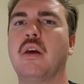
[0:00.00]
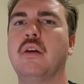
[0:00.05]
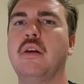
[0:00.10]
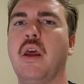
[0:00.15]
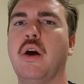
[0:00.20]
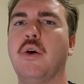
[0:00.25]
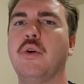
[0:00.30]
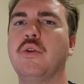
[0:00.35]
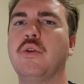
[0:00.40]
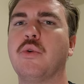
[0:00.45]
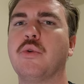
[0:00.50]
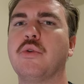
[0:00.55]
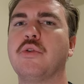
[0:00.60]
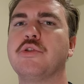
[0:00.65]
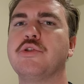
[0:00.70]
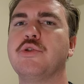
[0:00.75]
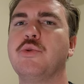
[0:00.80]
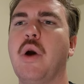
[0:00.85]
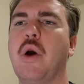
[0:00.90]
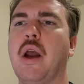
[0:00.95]
Now, in order
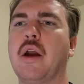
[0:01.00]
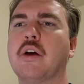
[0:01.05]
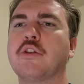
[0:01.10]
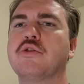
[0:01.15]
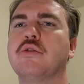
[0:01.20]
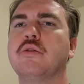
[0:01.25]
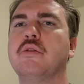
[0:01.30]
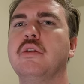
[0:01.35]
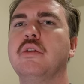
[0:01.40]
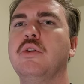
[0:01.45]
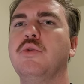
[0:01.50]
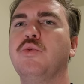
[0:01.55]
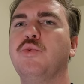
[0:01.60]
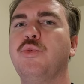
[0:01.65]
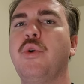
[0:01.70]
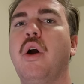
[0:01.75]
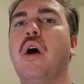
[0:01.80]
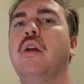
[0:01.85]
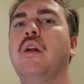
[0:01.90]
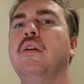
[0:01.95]
to actually
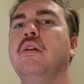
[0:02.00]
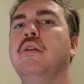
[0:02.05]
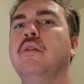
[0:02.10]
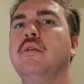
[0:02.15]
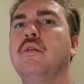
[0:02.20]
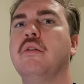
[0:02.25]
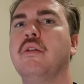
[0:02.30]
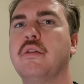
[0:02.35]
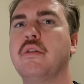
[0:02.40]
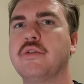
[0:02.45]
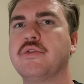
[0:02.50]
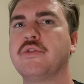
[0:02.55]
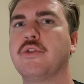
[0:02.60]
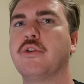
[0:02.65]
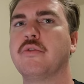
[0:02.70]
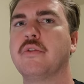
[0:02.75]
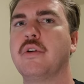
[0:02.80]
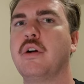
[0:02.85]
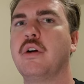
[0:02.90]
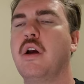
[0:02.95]
run the
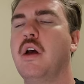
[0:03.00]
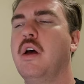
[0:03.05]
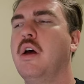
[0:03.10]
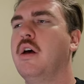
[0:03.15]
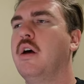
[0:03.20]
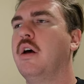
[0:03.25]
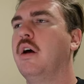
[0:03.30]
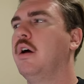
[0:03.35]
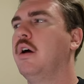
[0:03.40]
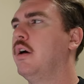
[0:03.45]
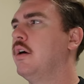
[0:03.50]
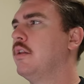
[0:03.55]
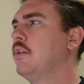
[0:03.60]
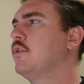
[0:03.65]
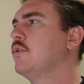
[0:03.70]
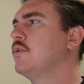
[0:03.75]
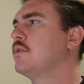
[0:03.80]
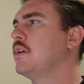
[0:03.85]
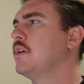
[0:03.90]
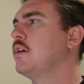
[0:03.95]
server,
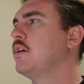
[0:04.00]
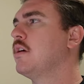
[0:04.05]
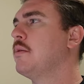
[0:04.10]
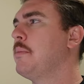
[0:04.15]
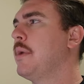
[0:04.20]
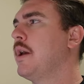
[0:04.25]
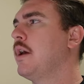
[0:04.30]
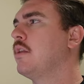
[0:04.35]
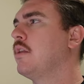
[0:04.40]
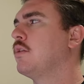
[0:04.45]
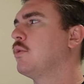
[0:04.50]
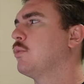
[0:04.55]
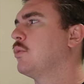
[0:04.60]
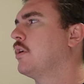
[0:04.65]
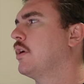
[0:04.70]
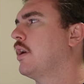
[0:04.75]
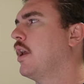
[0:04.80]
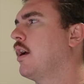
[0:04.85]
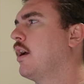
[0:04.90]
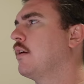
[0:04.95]
there is a command that we're
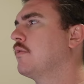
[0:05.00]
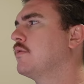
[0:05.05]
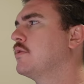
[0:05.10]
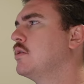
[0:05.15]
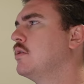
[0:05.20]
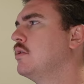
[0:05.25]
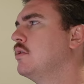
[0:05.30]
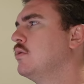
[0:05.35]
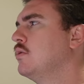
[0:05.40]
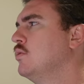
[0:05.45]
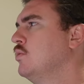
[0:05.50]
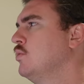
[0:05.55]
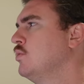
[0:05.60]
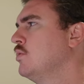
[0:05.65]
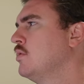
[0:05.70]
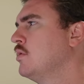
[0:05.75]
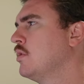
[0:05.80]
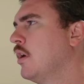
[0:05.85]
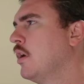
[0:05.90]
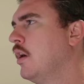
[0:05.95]
going to have to
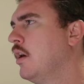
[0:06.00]
use.